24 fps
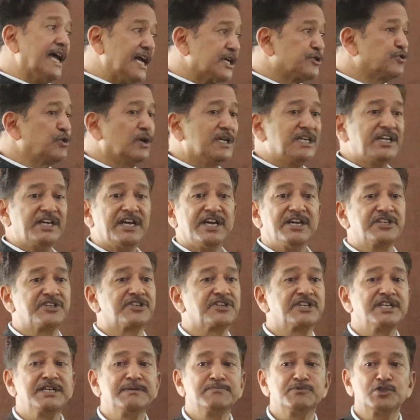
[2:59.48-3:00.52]
actually a
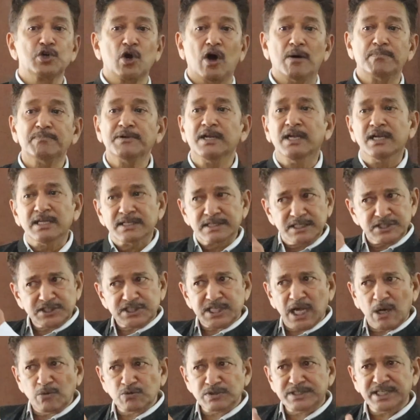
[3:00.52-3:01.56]
dream job. The
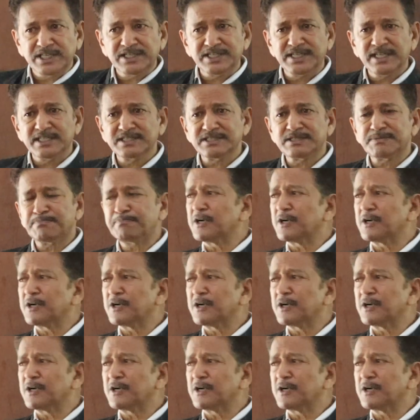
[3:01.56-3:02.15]
South Indians